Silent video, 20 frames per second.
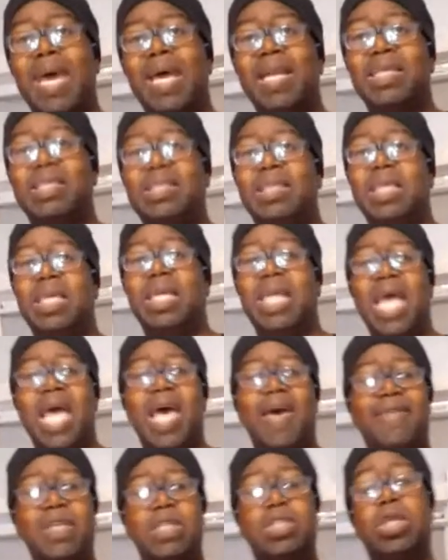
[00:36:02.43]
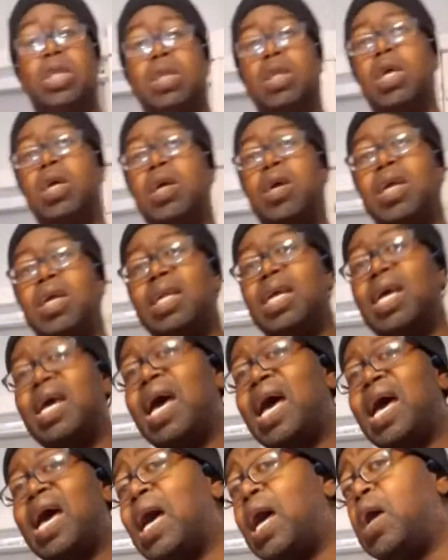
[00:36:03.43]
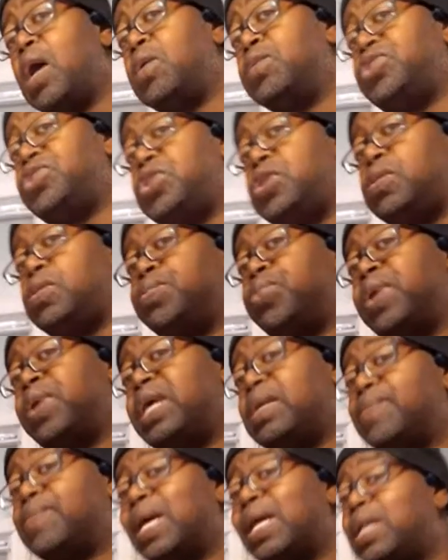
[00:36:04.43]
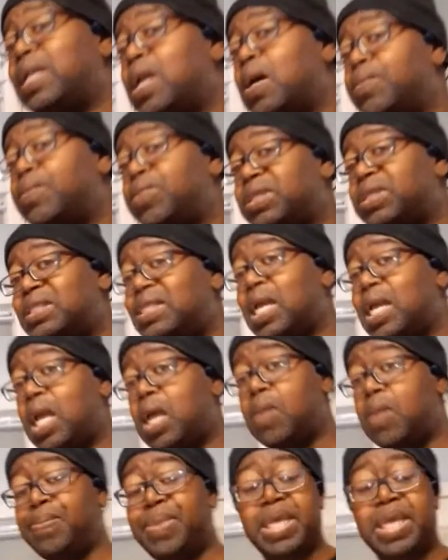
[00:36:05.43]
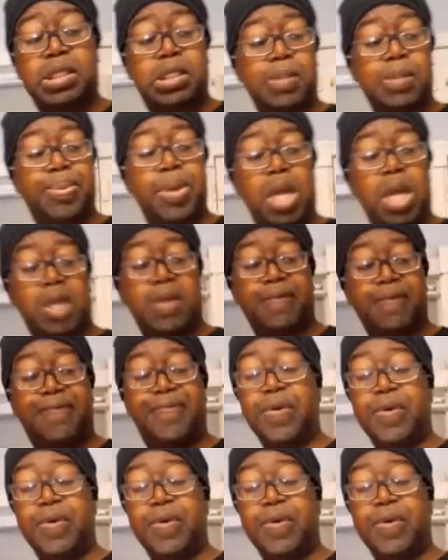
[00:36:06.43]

medicine, and having to learn how to bring my numbers down based upon the